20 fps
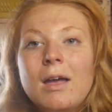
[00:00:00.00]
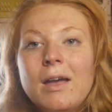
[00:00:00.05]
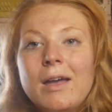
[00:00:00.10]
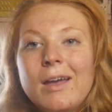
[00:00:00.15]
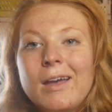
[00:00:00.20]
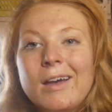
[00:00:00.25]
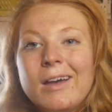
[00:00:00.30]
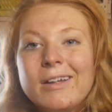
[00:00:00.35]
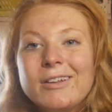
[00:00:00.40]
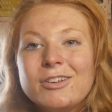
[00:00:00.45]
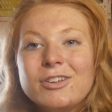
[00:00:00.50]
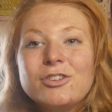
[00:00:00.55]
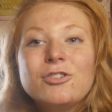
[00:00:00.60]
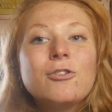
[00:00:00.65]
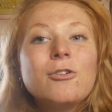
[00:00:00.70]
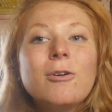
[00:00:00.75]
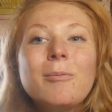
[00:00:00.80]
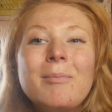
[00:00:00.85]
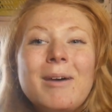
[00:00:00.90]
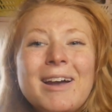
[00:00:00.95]
and
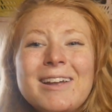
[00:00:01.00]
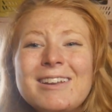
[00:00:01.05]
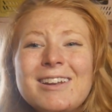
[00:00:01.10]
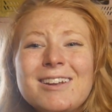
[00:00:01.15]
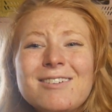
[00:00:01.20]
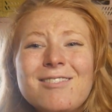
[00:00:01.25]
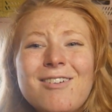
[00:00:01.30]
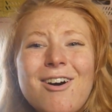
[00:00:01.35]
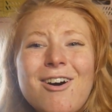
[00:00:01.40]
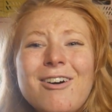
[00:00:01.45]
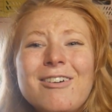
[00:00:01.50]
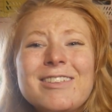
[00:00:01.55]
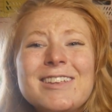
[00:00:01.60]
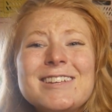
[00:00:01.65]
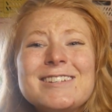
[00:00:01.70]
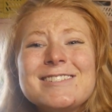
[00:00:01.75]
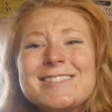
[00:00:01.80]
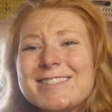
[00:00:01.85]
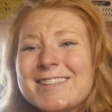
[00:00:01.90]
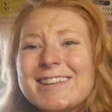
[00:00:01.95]
you're reminded of all
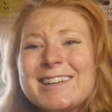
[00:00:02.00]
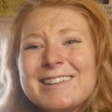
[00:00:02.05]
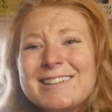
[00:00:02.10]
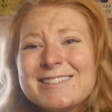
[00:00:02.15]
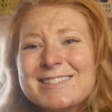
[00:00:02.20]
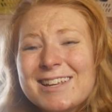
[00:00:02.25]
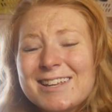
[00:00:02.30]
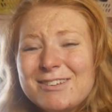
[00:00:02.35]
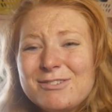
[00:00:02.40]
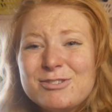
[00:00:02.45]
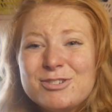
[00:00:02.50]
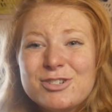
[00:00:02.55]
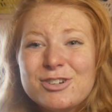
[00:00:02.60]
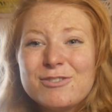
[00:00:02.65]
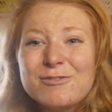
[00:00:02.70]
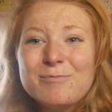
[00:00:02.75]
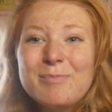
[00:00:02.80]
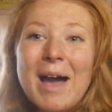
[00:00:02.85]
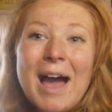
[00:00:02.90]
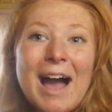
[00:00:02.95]
these things that you should
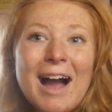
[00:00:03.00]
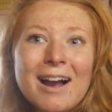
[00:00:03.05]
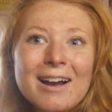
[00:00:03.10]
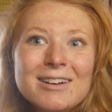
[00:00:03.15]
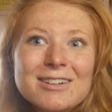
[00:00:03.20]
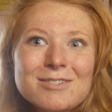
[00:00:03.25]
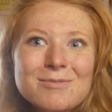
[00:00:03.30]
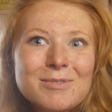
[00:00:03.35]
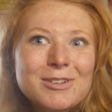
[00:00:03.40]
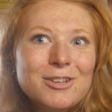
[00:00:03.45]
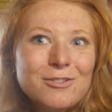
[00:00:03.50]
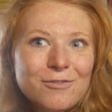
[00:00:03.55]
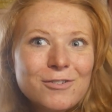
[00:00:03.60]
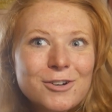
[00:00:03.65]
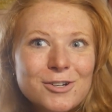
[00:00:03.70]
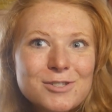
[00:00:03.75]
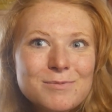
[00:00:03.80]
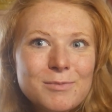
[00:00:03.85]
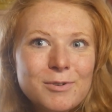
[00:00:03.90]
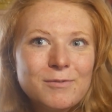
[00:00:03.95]
have packed when you
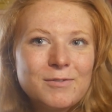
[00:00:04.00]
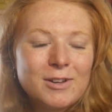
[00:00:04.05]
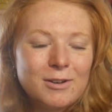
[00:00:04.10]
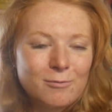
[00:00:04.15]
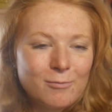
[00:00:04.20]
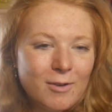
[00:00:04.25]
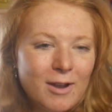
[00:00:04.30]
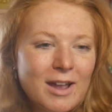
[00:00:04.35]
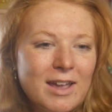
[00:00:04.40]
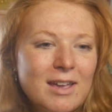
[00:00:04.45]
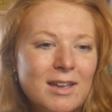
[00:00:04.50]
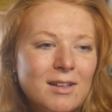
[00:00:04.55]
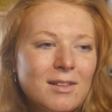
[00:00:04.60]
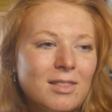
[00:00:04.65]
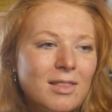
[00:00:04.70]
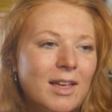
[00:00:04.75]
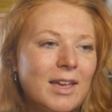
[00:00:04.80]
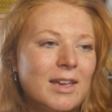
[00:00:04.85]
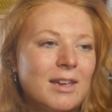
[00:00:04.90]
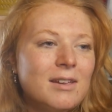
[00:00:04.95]
first moved in, right?
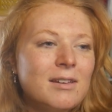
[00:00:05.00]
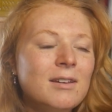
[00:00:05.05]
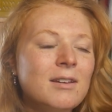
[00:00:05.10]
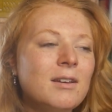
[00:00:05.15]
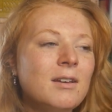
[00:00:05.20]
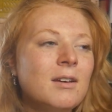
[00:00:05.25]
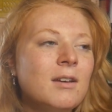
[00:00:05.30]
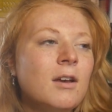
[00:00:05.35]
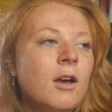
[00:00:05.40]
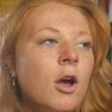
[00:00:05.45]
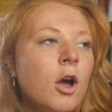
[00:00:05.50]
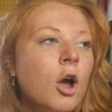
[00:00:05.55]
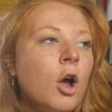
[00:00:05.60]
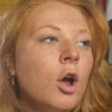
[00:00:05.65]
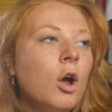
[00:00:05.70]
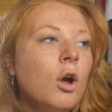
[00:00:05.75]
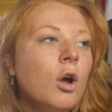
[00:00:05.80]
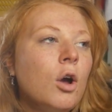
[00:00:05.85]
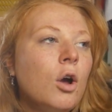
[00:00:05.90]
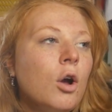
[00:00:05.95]
Like,
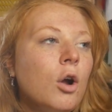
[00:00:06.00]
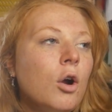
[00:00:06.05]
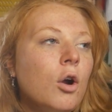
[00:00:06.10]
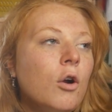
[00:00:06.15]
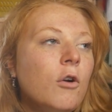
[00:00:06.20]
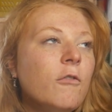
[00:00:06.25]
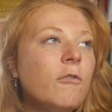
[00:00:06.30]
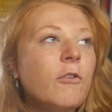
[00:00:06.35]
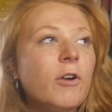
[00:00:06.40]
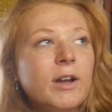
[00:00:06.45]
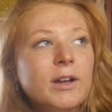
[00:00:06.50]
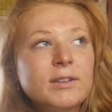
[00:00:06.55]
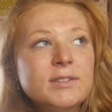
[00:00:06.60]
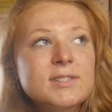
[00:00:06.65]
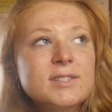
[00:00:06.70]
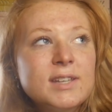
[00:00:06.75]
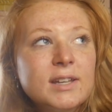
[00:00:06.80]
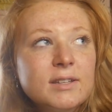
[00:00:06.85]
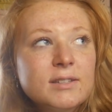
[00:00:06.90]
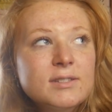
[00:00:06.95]
for
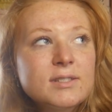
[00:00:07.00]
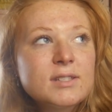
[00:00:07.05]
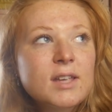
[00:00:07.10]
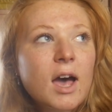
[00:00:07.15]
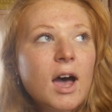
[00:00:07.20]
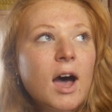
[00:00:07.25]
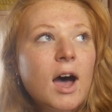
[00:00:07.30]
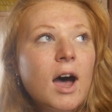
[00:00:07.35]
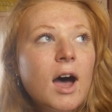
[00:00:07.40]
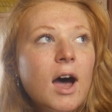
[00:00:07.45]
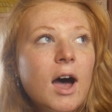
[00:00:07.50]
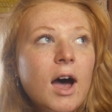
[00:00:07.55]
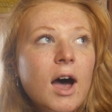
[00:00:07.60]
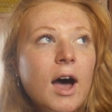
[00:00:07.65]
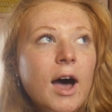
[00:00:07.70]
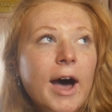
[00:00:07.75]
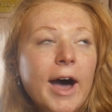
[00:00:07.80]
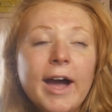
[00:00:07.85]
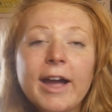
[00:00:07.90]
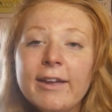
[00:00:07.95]
instance,
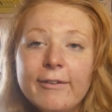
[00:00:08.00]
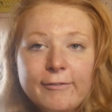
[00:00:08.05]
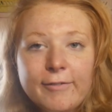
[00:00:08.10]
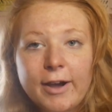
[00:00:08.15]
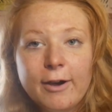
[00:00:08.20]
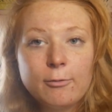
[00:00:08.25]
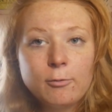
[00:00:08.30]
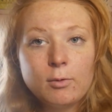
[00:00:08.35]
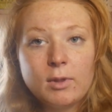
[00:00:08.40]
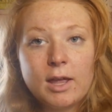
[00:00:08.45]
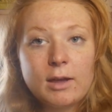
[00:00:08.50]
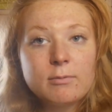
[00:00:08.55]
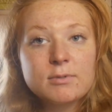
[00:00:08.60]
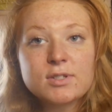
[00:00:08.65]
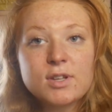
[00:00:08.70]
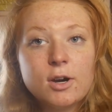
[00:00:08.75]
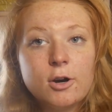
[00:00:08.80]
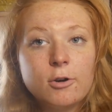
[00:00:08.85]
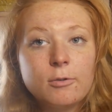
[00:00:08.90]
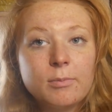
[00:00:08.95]
I found while I
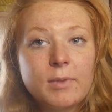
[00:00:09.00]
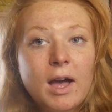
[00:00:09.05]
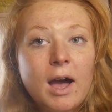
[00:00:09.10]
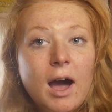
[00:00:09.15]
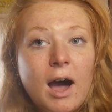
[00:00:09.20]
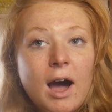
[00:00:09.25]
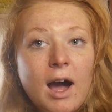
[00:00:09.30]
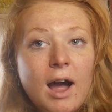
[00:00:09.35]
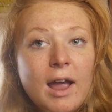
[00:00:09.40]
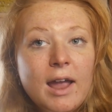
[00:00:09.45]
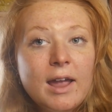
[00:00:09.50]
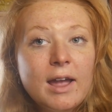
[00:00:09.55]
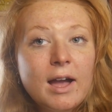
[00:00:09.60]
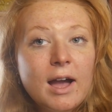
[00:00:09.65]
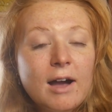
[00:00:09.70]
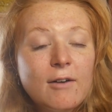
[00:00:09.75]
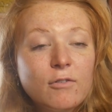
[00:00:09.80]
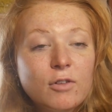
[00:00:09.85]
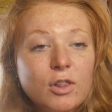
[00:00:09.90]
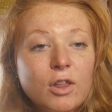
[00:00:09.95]
was home that I
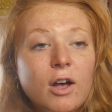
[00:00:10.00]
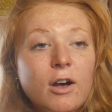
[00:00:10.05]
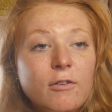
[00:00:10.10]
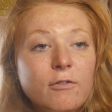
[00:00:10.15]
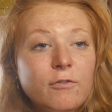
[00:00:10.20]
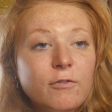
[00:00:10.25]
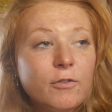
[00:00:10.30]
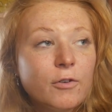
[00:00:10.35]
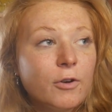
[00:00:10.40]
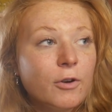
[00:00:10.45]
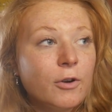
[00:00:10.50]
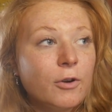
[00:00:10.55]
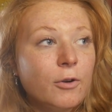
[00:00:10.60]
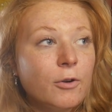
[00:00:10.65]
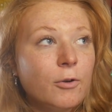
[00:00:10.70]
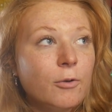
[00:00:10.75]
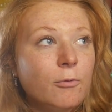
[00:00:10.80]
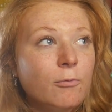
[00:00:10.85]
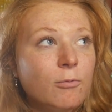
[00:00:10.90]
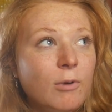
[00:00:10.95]
have a love for
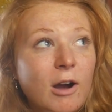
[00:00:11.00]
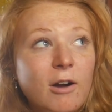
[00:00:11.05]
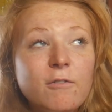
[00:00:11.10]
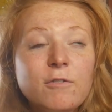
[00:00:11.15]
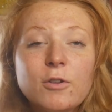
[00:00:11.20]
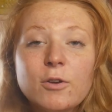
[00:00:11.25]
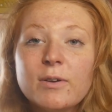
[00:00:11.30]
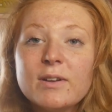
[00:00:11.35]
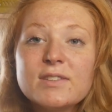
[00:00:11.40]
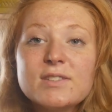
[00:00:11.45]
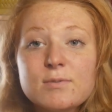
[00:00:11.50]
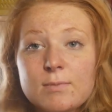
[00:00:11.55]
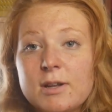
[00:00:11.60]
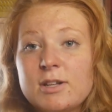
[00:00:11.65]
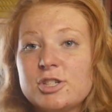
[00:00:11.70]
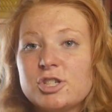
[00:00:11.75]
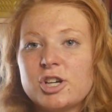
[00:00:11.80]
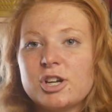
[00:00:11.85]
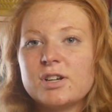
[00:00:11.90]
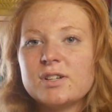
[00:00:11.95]
Ralph Lauren
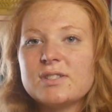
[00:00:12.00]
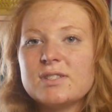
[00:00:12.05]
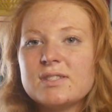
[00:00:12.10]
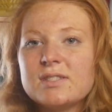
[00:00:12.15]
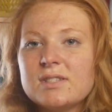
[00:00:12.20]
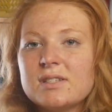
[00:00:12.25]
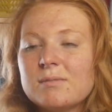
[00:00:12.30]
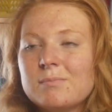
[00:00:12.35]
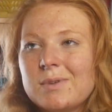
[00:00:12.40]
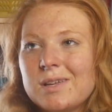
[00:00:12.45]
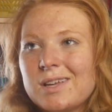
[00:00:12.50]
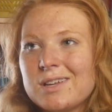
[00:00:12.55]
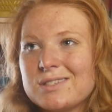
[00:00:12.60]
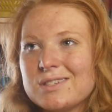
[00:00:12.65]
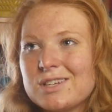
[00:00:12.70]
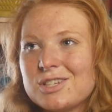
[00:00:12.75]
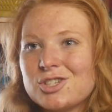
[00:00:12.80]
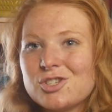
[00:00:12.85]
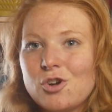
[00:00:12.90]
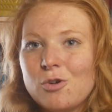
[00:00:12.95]
sweatshirts, because
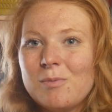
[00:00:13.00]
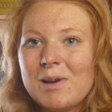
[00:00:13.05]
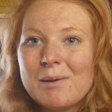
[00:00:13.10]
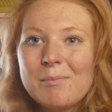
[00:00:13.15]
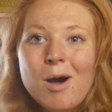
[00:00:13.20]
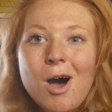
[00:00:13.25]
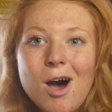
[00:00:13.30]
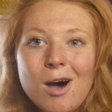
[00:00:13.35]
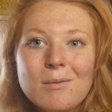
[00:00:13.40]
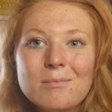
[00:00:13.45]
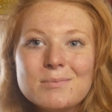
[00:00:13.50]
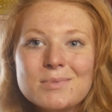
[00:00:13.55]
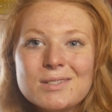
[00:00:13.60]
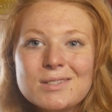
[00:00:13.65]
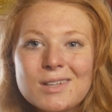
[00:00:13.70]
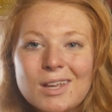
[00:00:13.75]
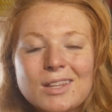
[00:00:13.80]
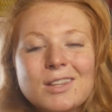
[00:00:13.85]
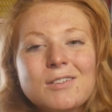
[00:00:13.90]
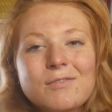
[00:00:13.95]
I stole my
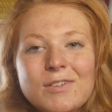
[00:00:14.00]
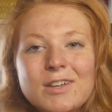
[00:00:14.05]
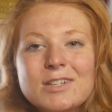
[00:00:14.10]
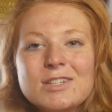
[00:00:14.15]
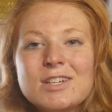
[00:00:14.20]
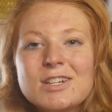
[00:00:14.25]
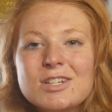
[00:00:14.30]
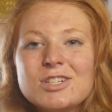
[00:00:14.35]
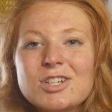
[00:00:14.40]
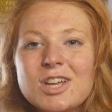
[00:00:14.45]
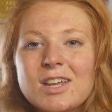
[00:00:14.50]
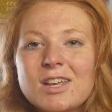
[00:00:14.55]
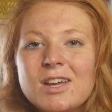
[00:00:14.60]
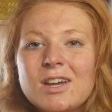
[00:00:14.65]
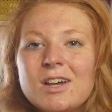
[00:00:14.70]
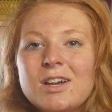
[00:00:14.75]
mom's, like, the vintage, like,